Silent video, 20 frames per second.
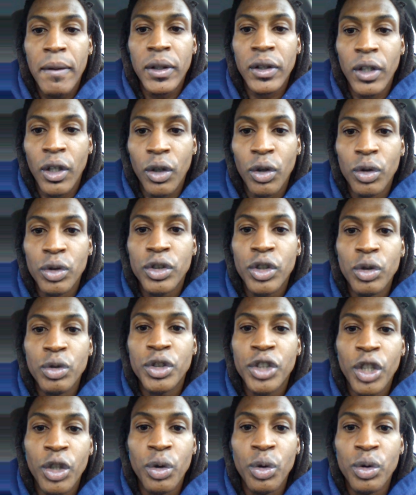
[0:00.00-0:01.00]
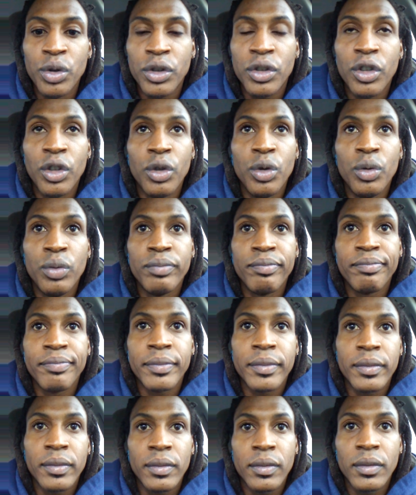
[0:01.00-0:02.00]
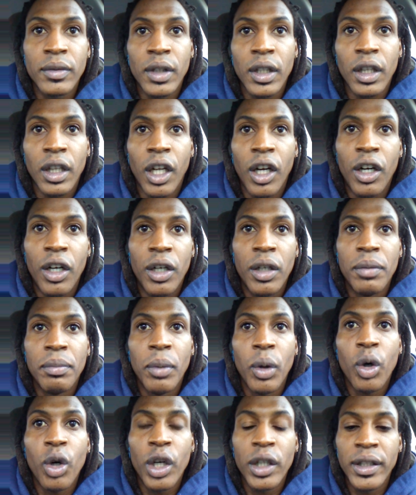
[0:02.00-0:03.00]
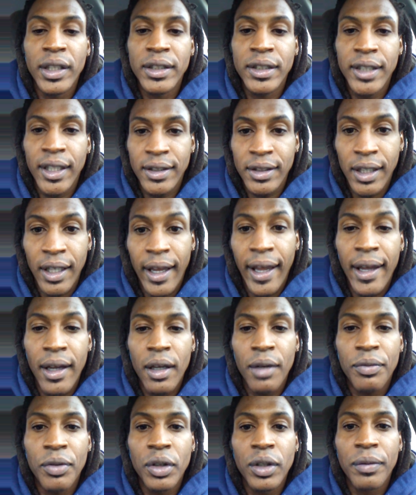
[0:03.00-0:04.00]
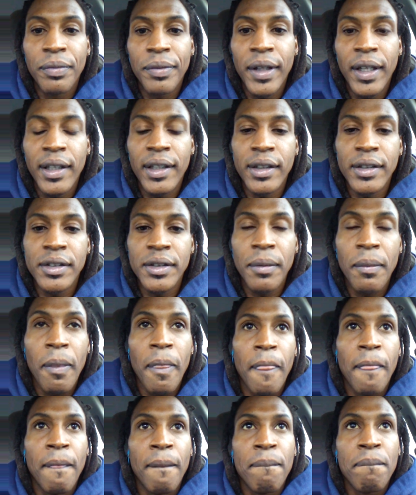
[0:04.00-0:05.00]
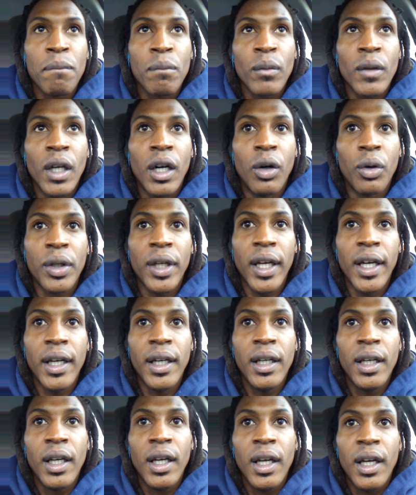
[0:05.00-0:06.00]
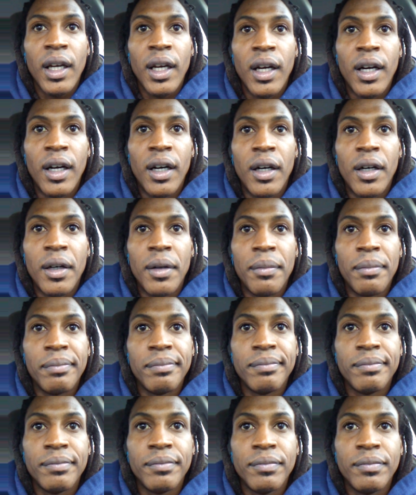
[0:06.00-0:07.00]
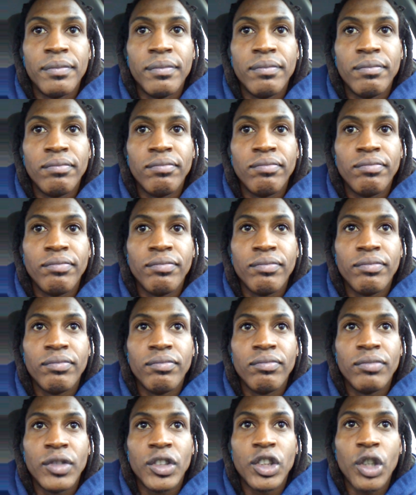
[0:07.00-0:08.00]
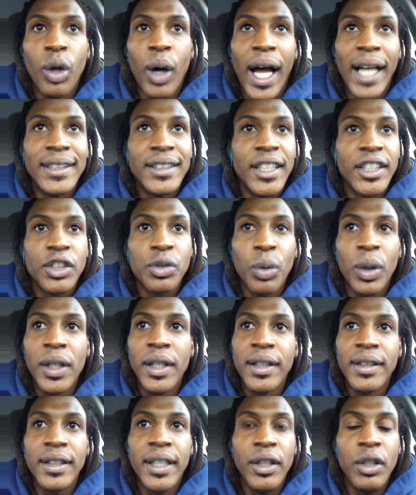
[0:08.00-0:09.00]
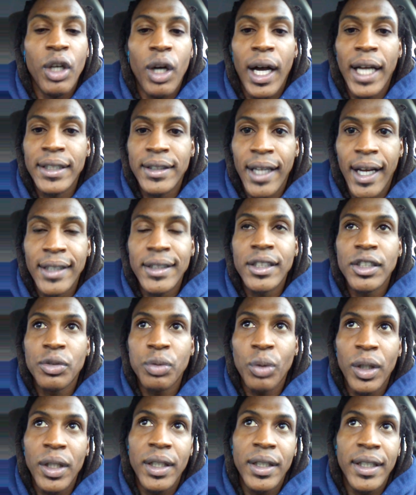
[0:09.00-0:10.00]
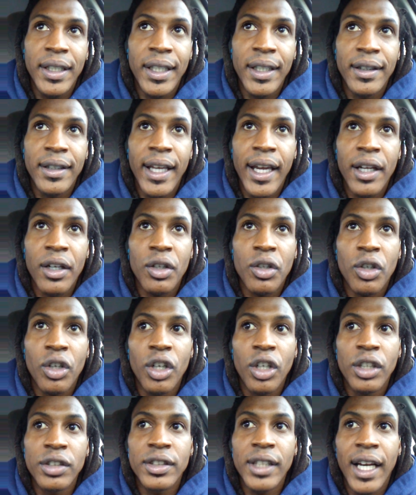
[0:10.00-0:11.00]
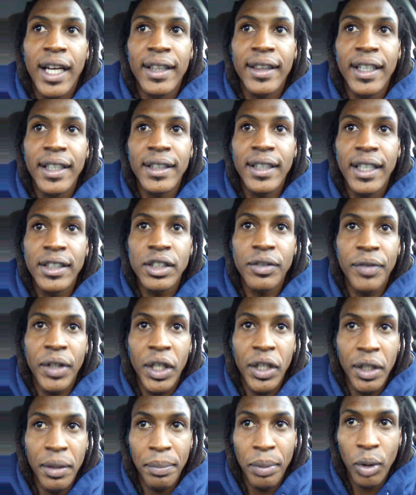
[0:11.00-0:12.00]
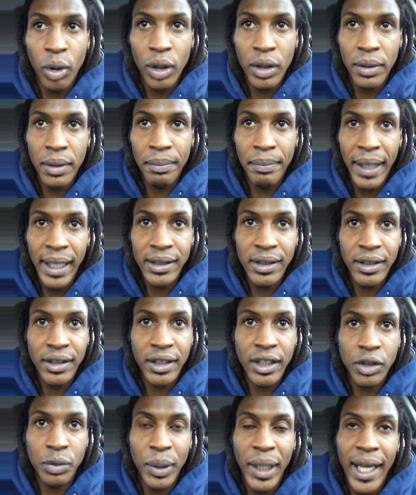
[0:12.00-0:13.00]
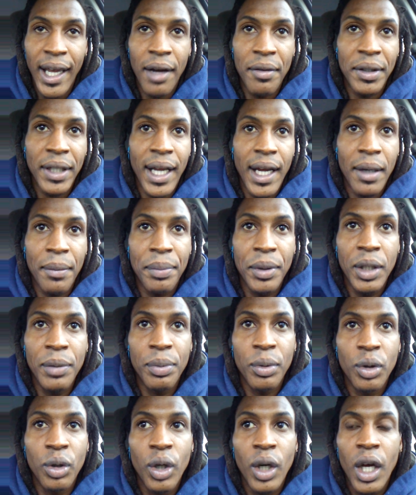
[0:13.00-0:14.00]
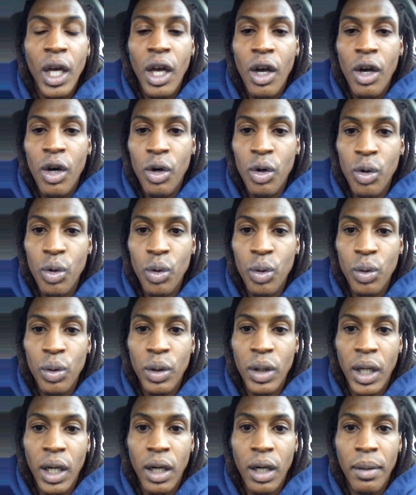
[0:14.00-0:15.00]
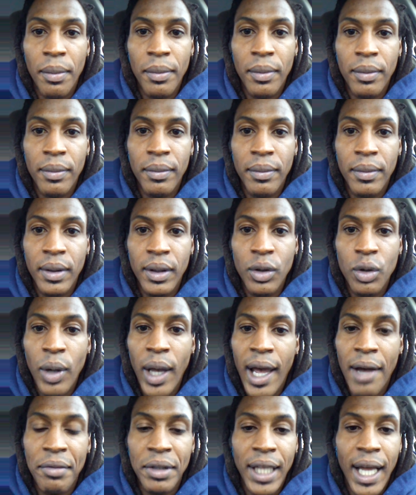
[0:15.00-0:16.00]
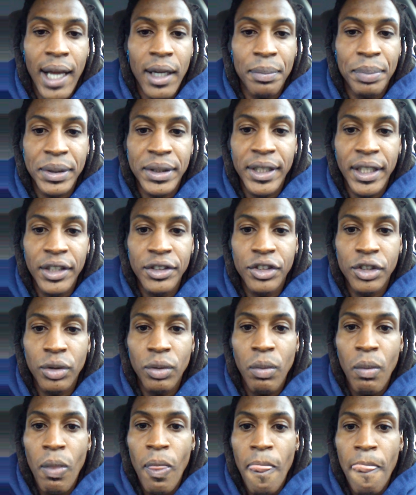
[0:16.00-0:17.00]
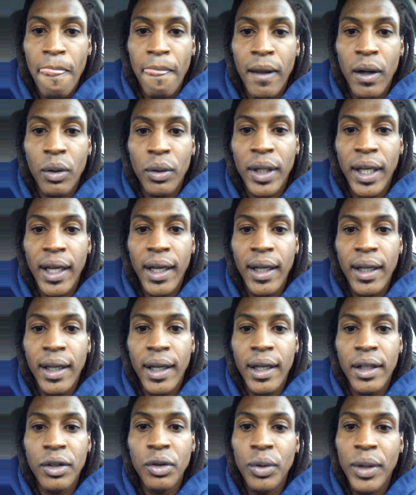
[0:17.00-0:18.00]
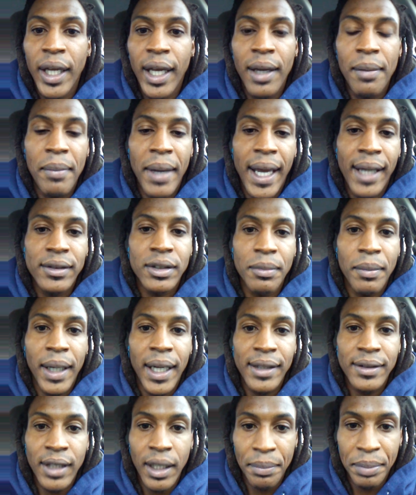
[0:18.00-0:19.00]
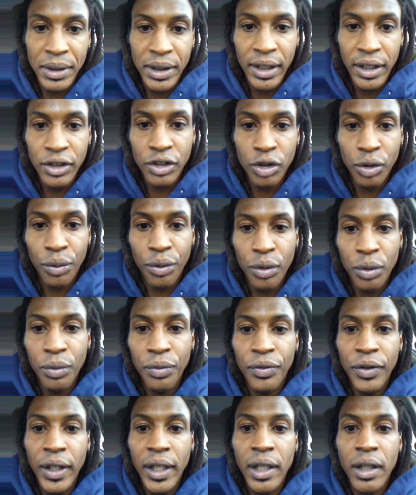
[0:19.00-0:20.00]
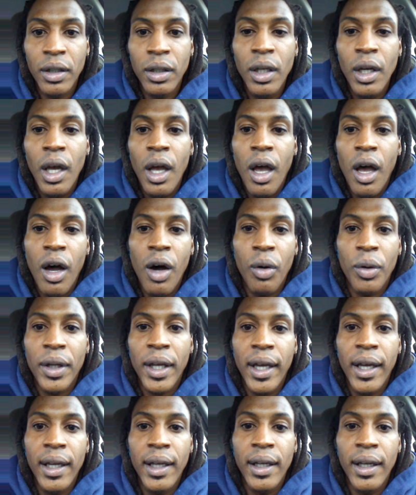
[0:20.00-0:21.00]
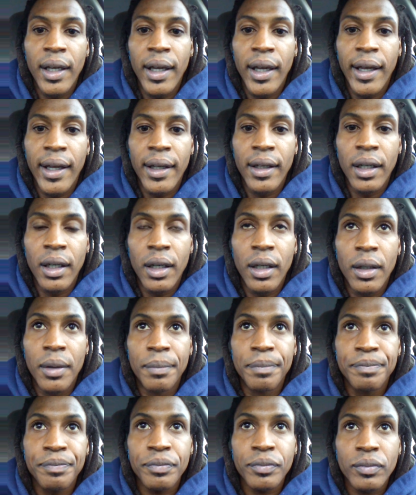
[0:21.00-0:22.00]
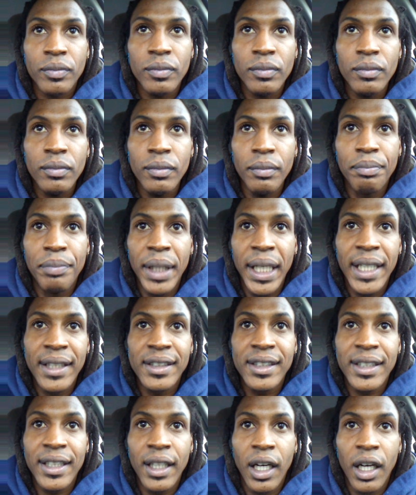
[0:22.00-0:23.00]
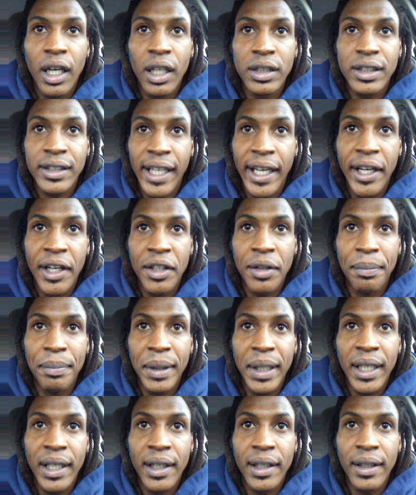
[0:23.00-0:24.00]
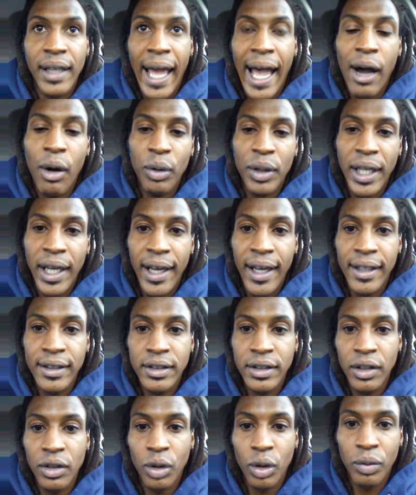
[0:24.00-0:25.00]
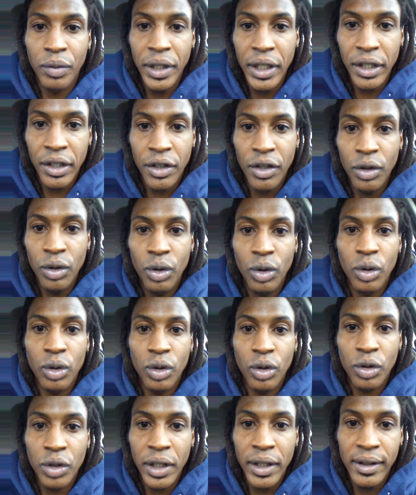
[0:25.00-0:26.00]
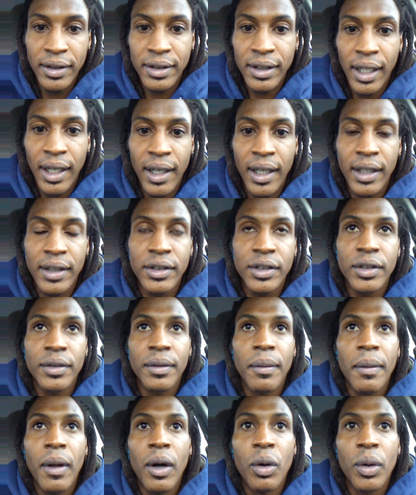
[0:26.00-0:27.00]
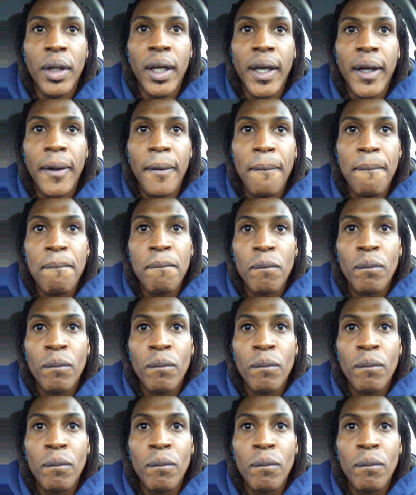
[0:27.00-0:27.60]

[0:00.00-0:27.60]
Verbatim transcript: those who choose to learn more than just a handful of things. Okay? Um, so I just wanted, you know, I, I just wanted to get that across. I think that's a very important message because we have a lot of people who um, who have a lot of potential, okay, and you can't maximize that potential through fear, okay, and um, being uh, scared of being outcasted or ridiculed or criticized. Okay,